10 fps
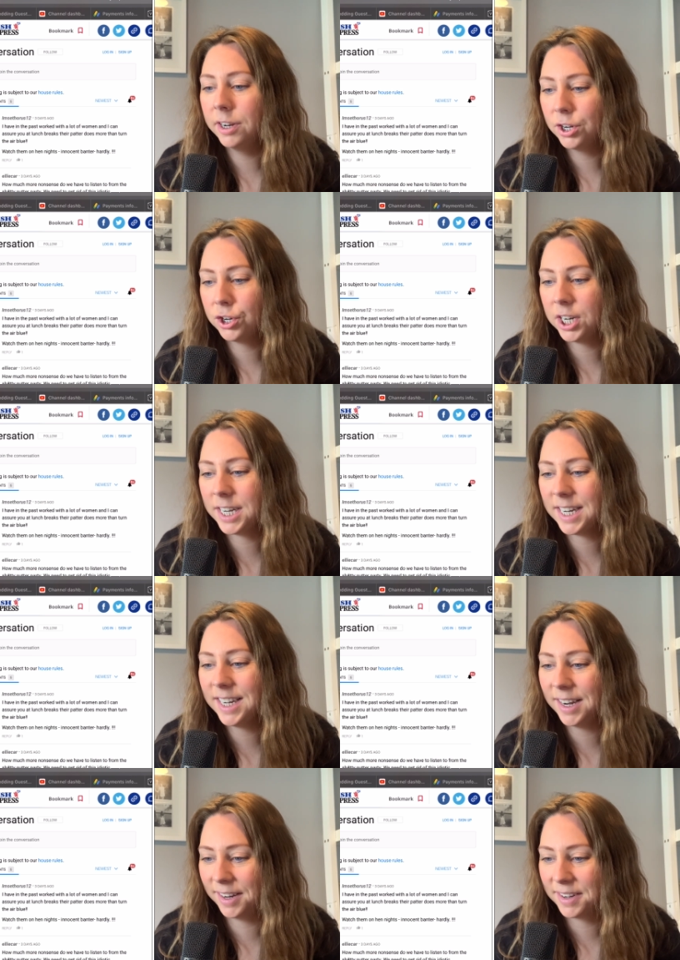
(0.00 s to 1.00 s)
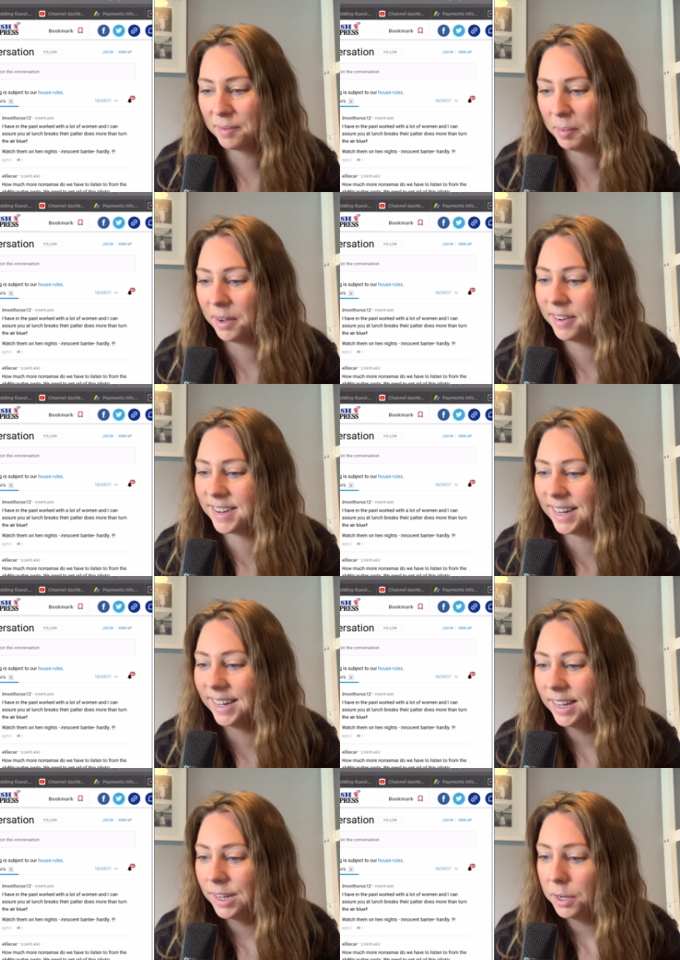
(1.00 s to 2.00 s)
shitty nutter party
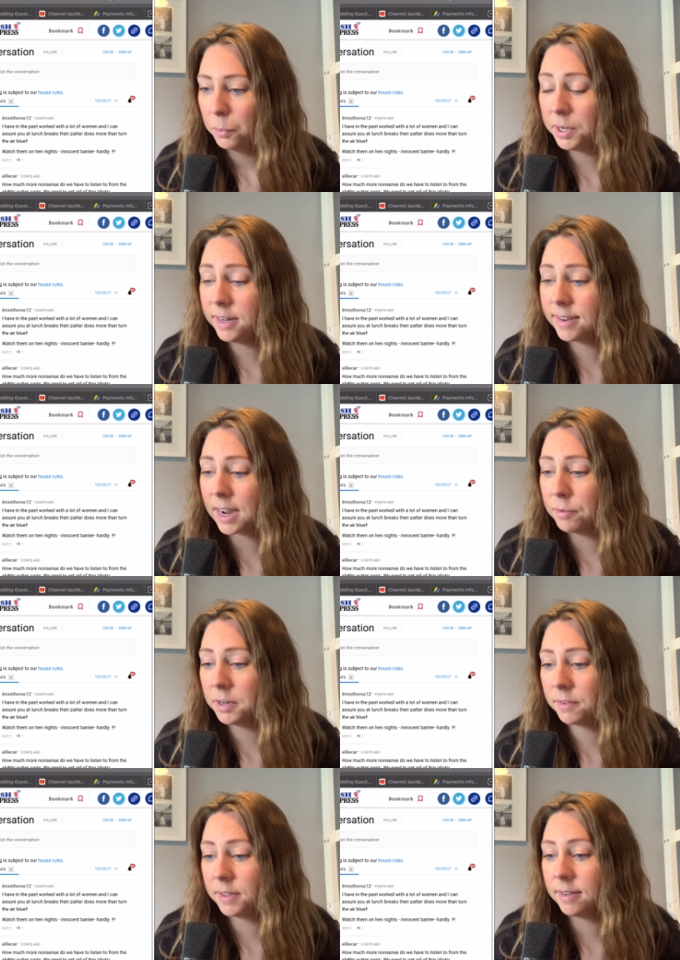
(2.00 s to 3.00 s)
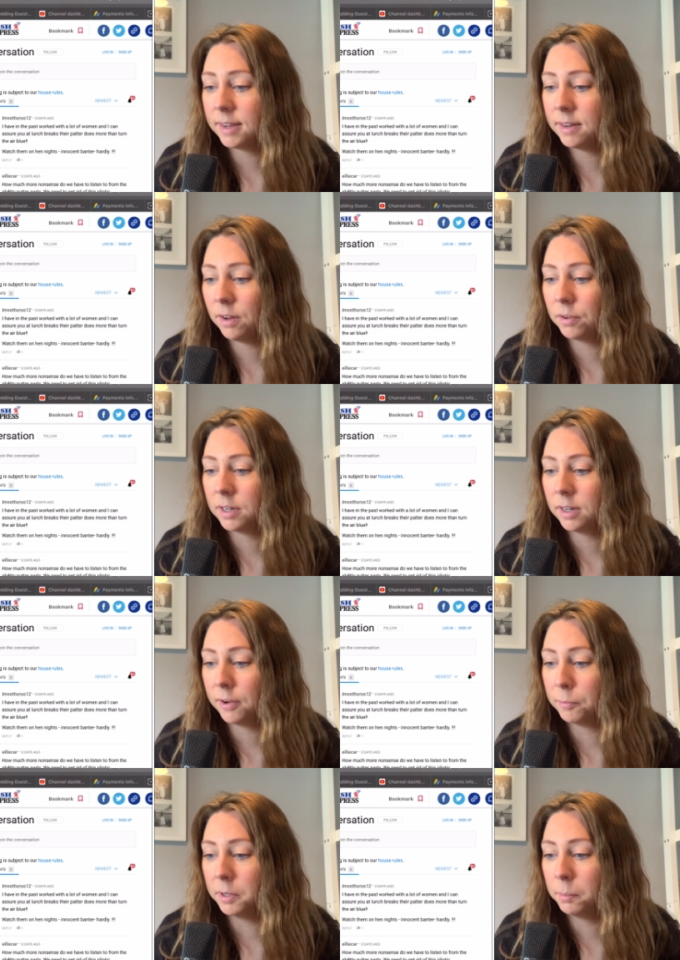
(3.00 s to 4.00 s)
we need to get rid of this idiotic
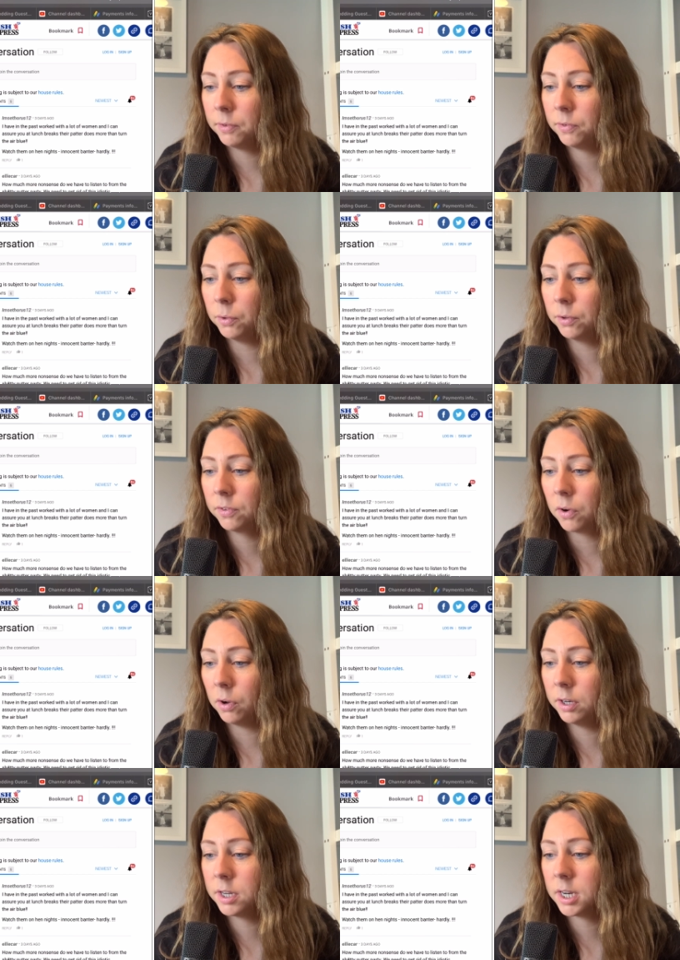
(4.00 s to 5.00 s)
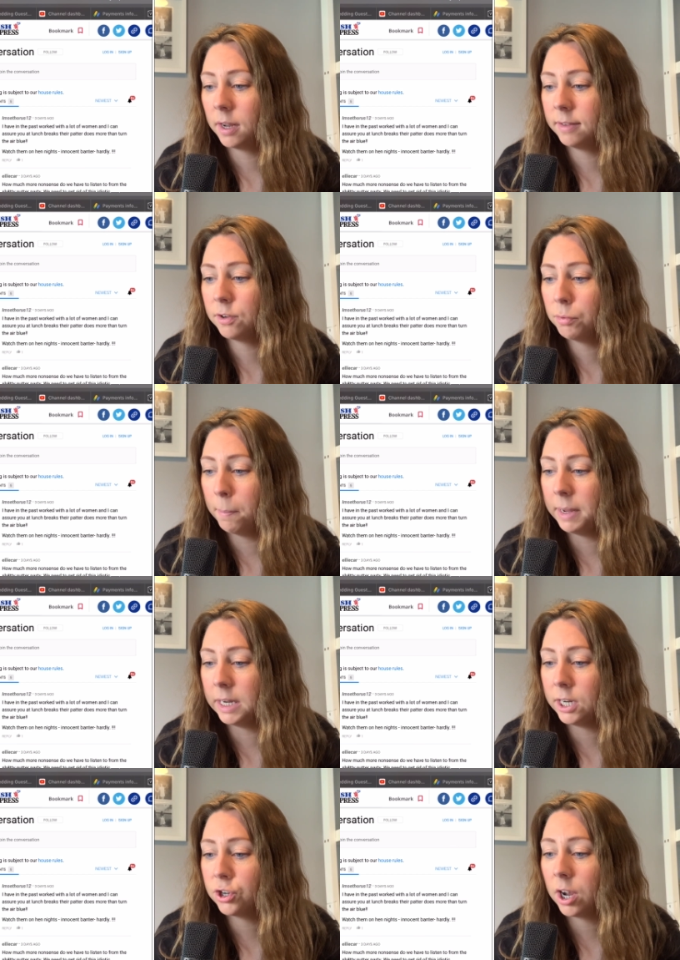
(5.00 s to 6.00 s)
government before Scotland turns into a
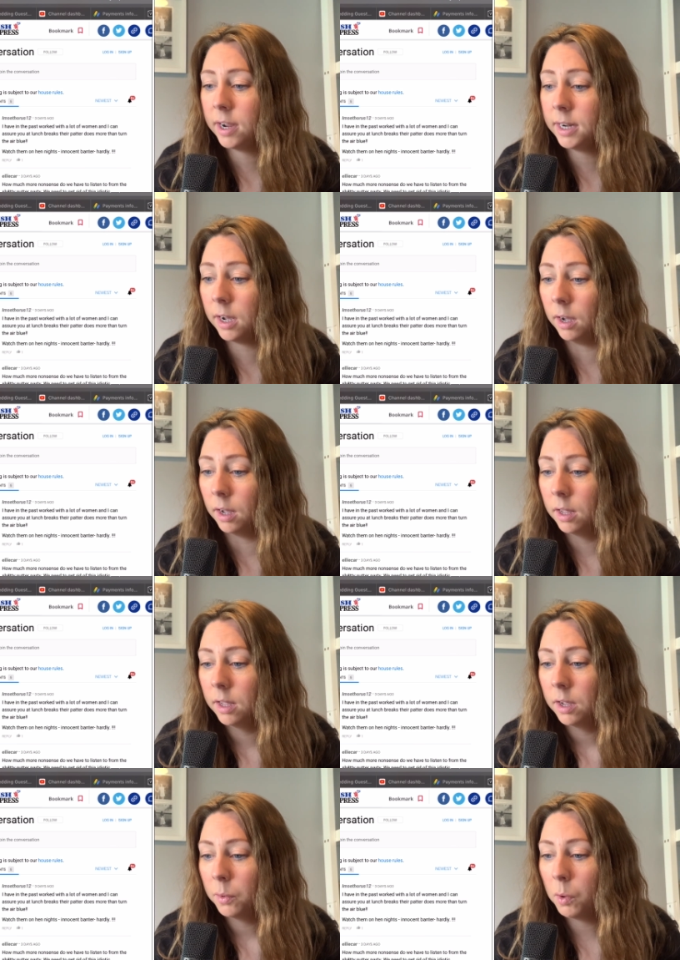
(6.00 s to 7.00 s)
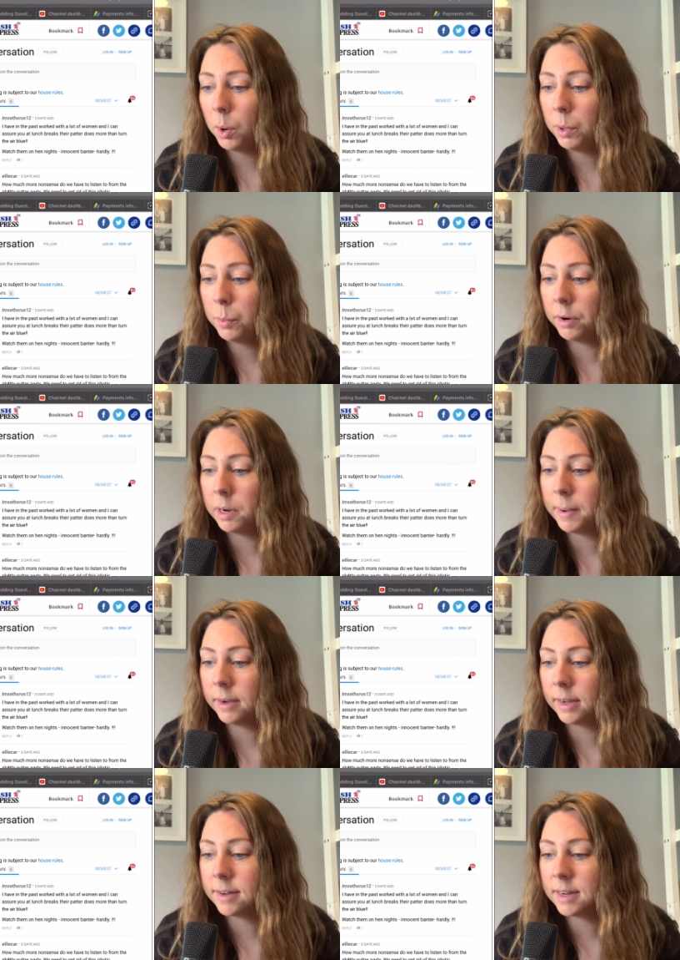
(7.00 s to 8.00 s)
mini China. While we worry
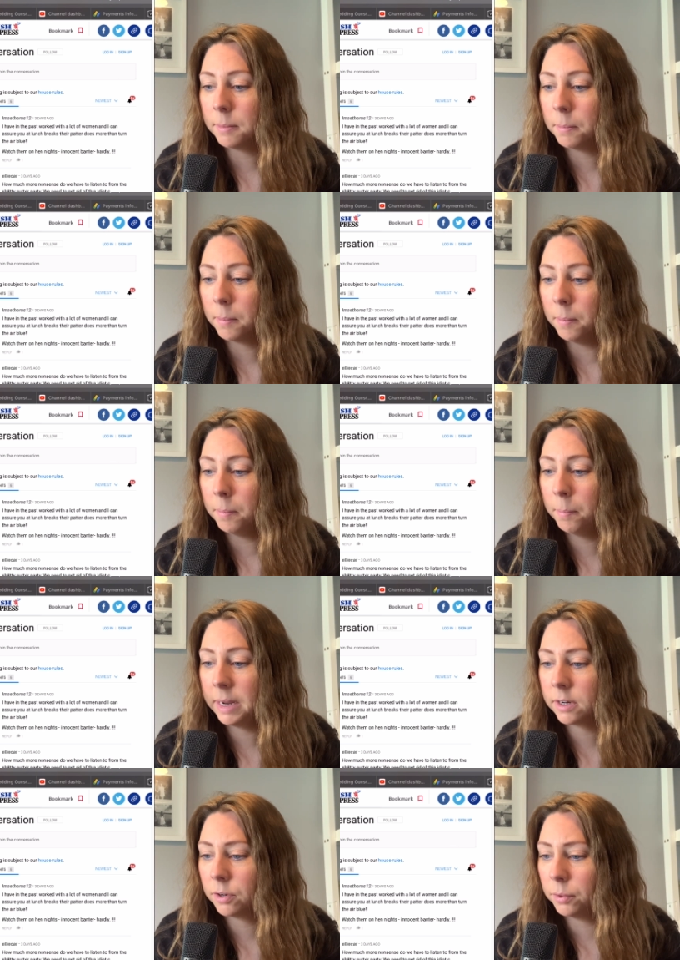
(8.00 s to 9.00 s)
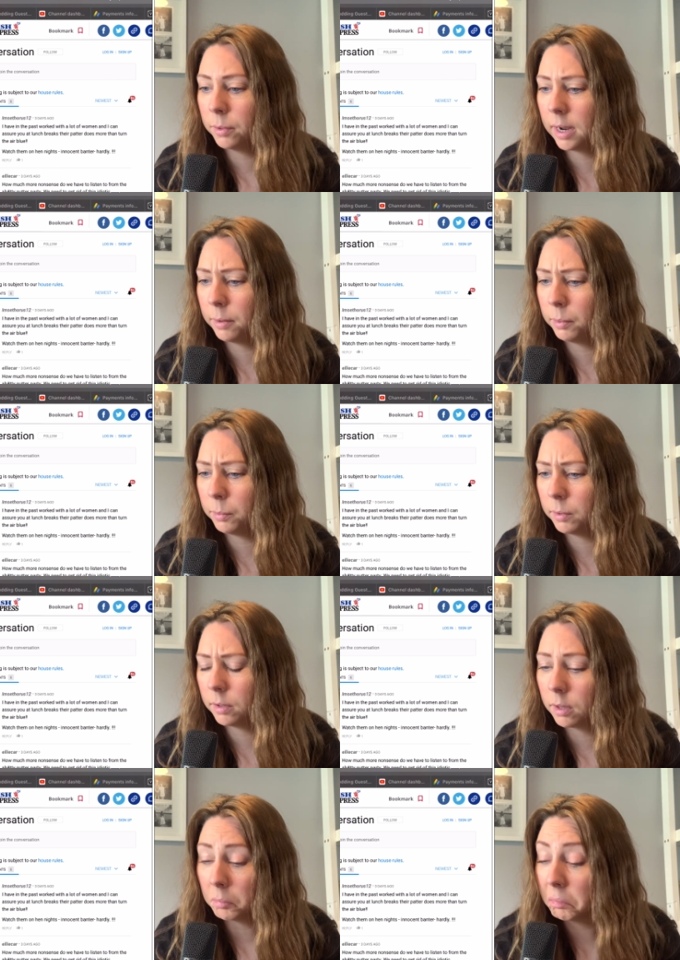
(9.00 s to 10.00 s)
about getting medical, how we.
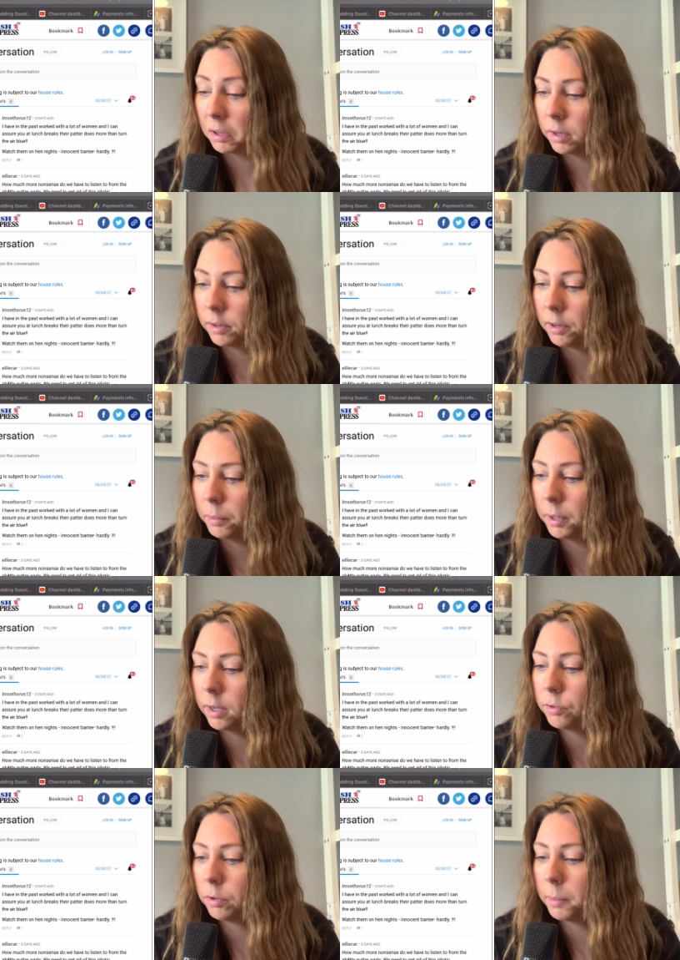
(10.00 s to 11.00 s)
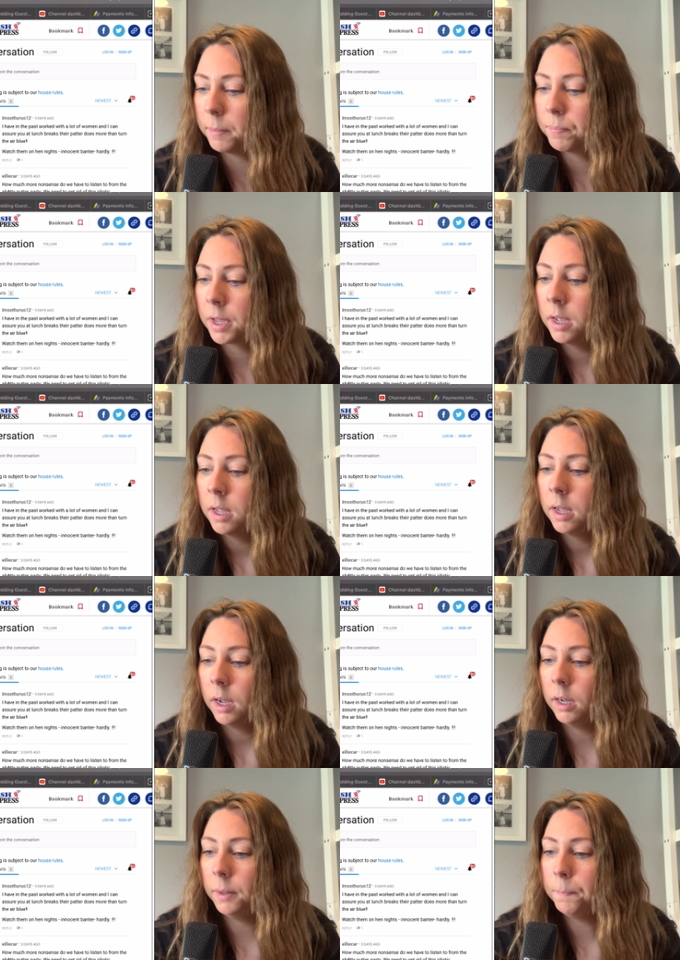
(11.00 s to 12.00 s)
I don't know what they're talking about.
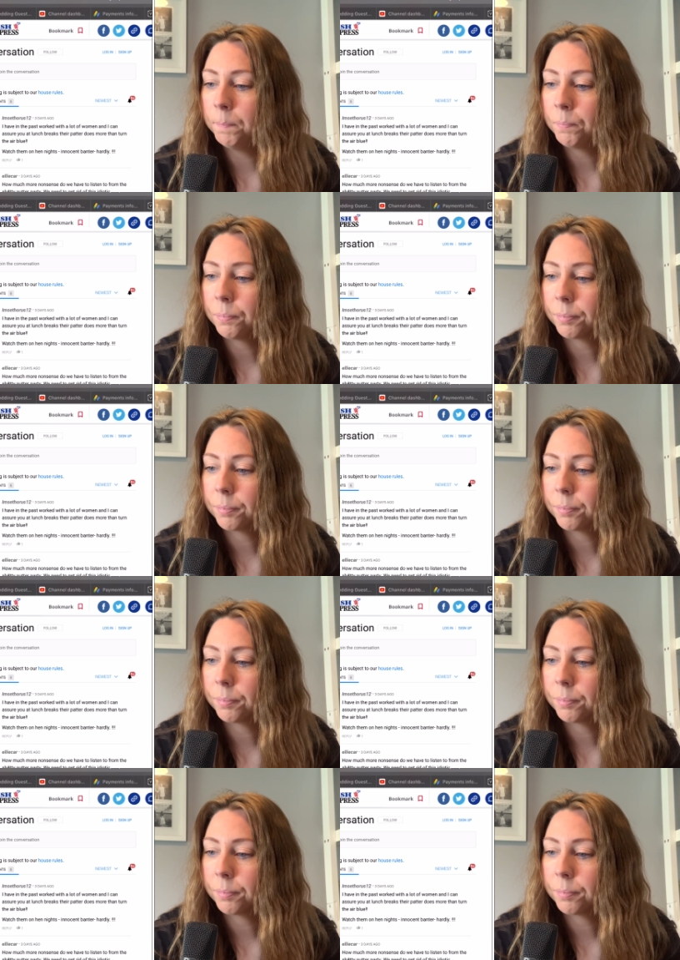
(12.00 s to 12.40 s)
Um,